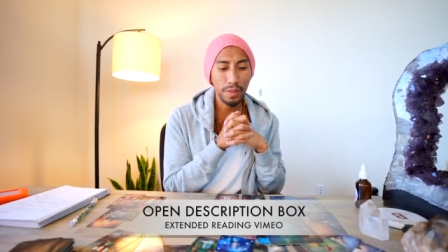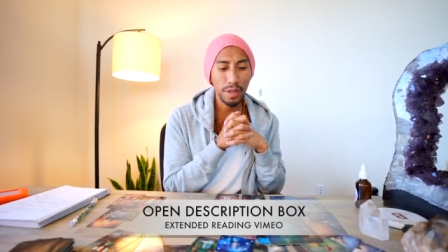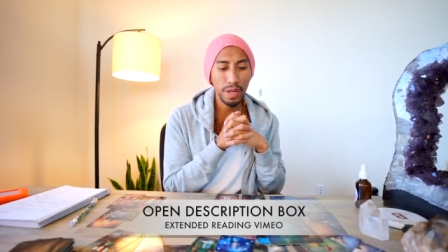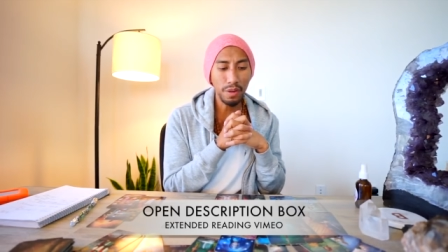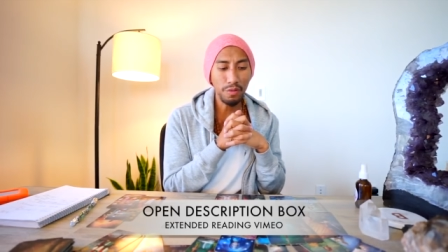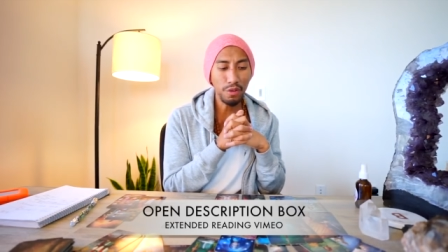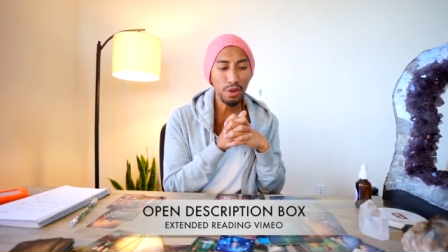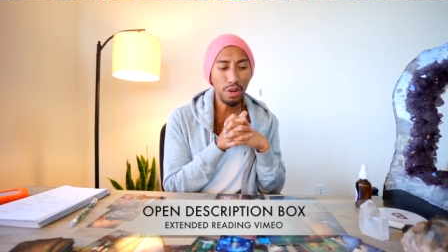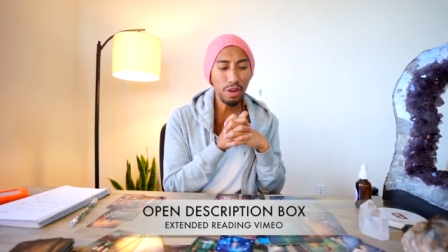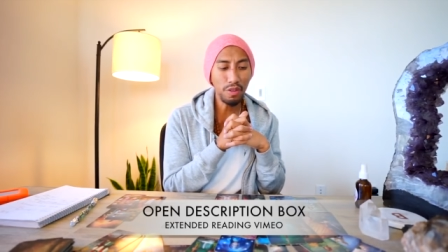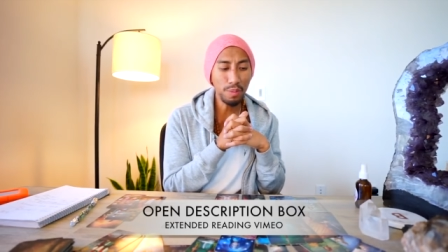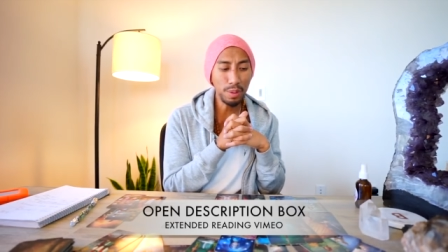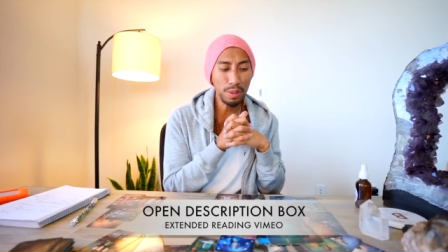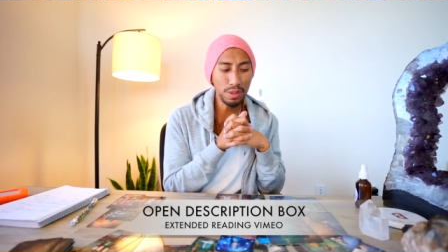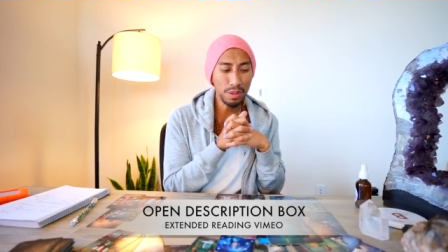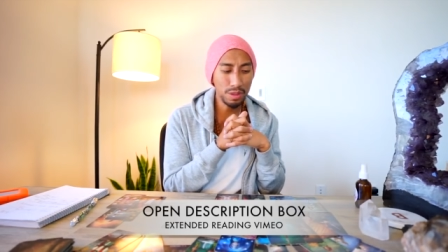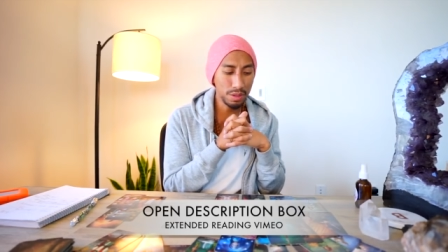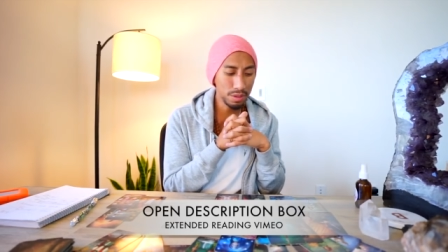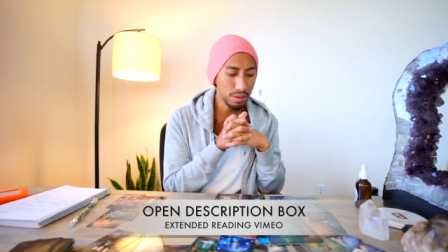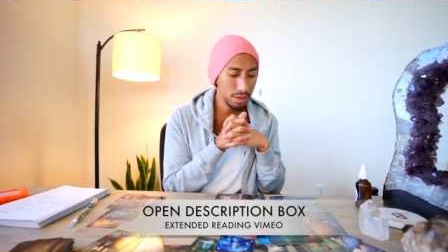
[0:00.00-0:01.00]
if you have
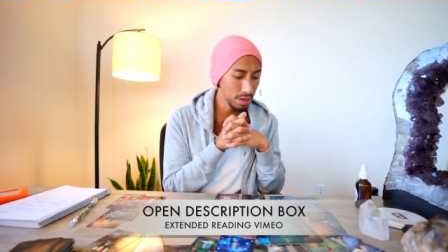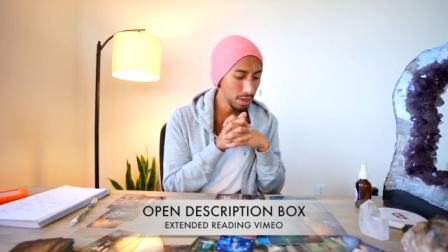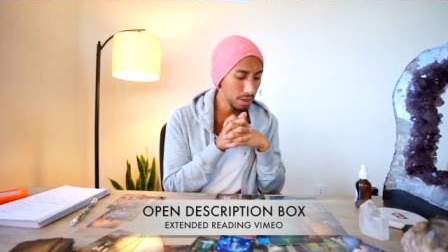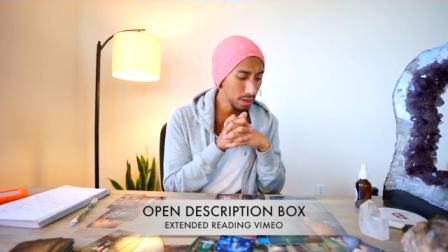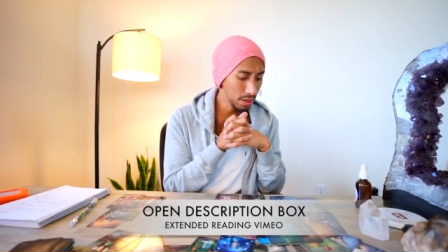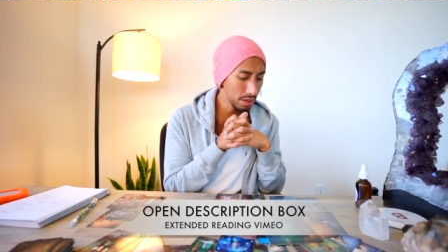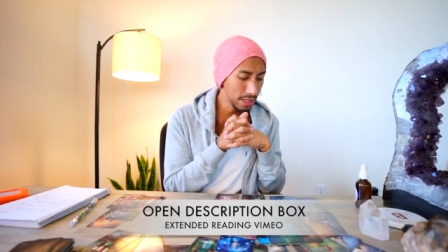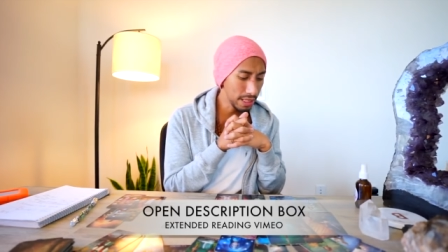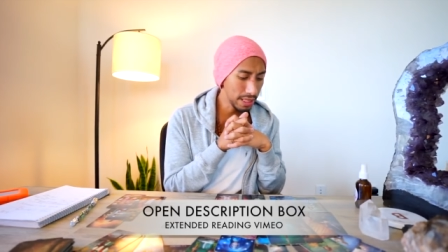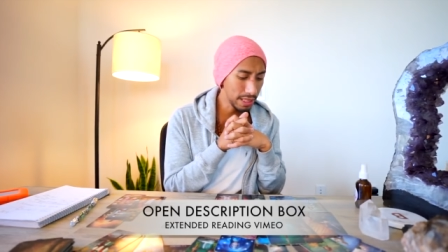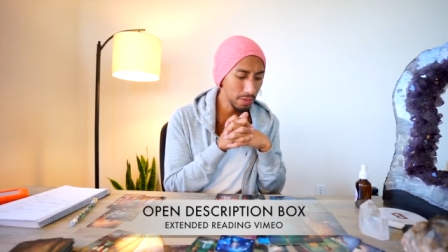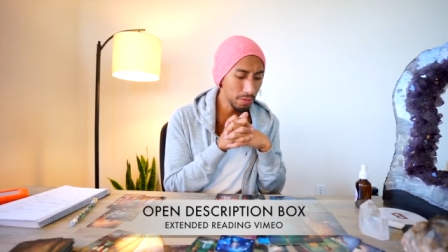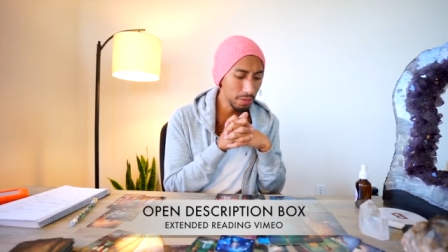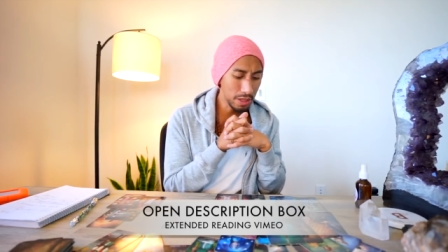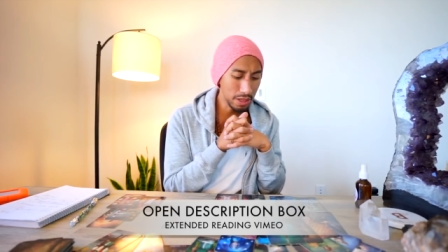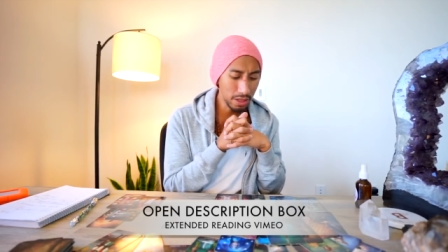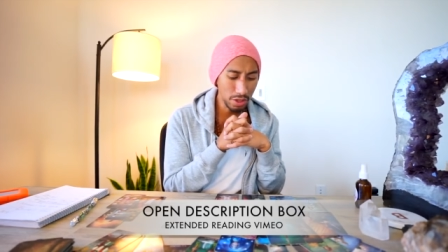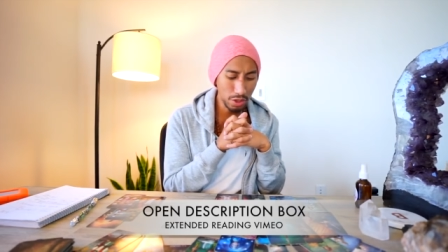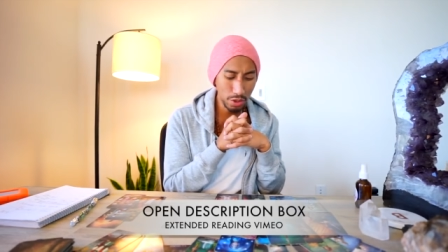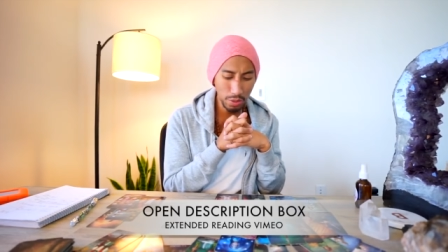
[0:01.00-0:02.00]
been dealing with a
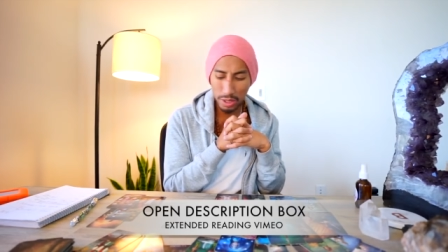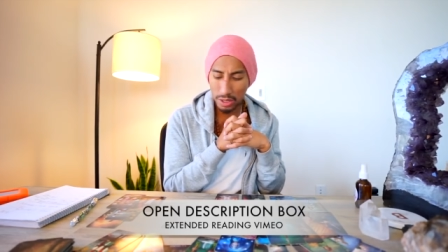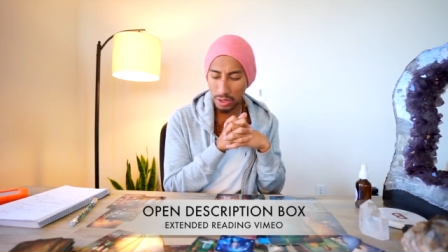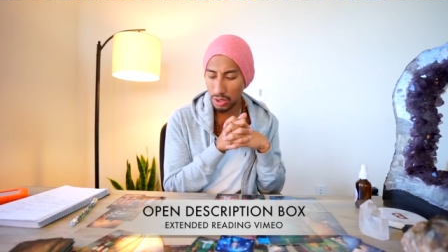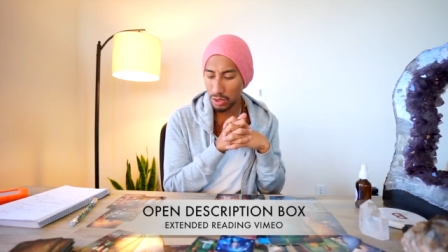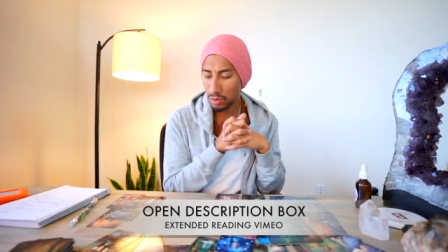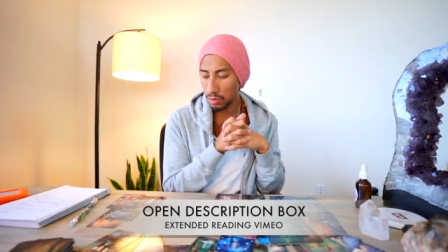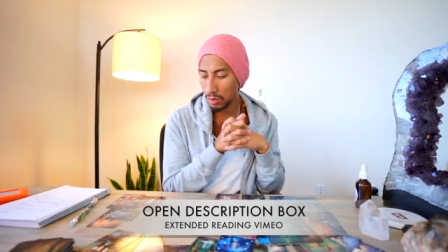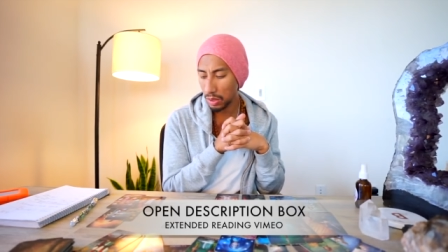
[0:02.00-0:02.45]
situation